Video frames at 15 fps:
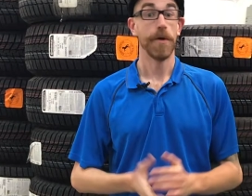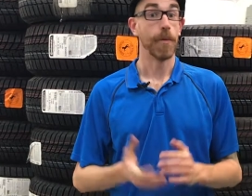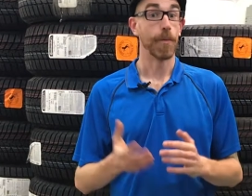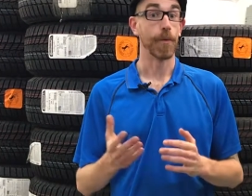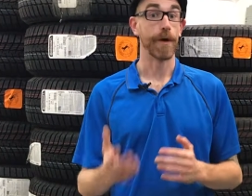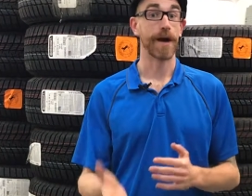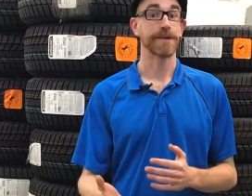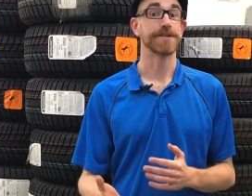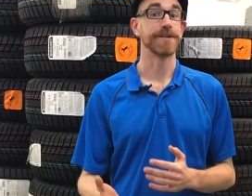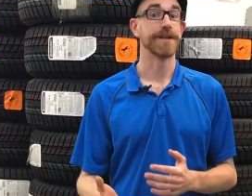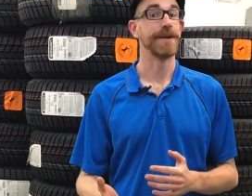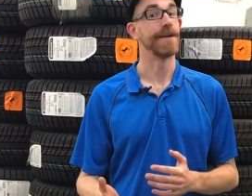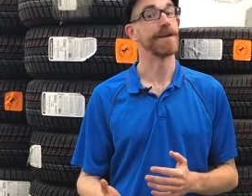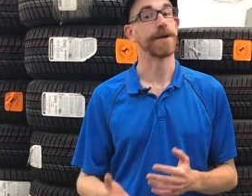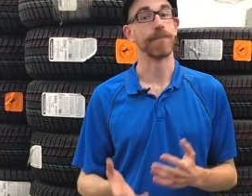We're actually
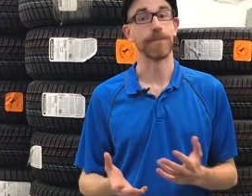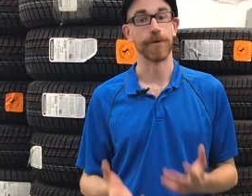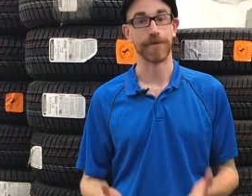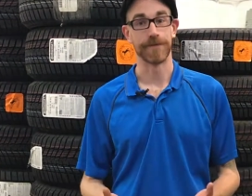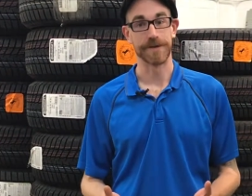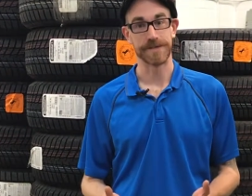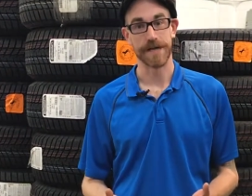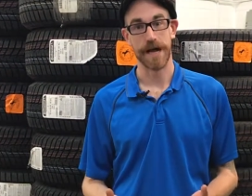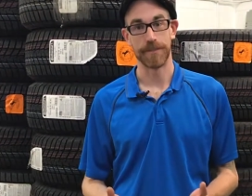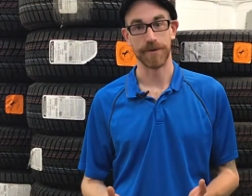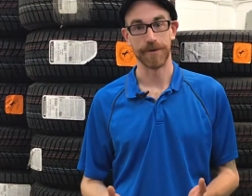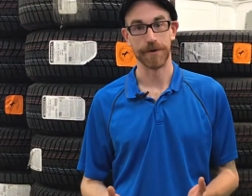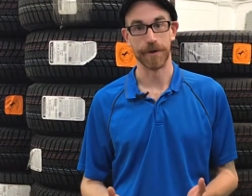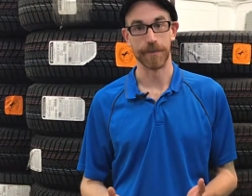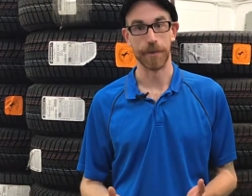hitting a perfect time of
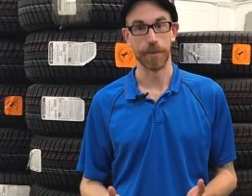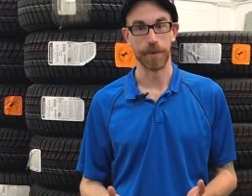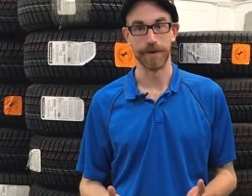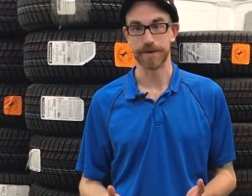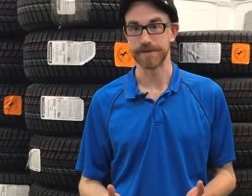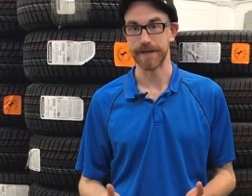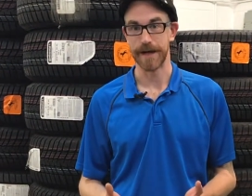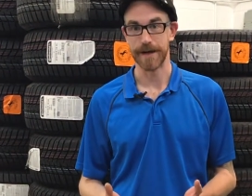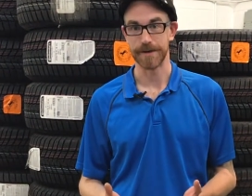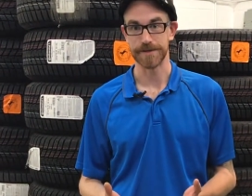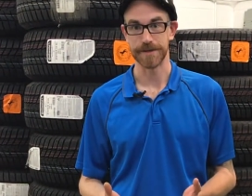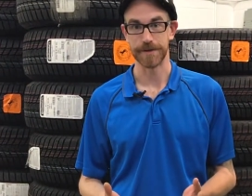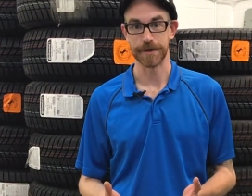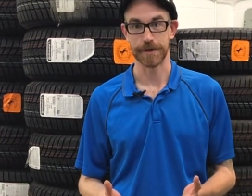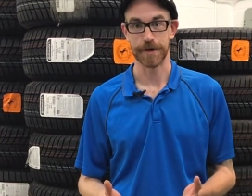year to put winter tires
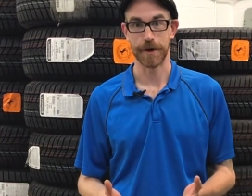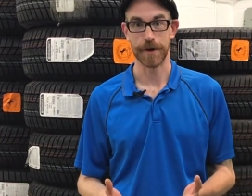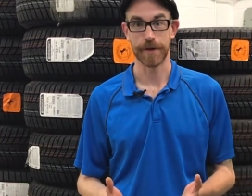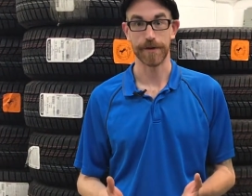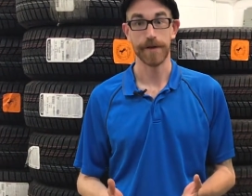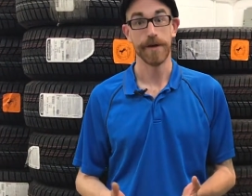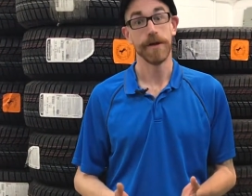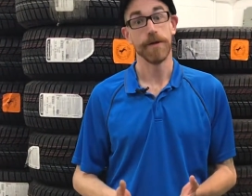on your car.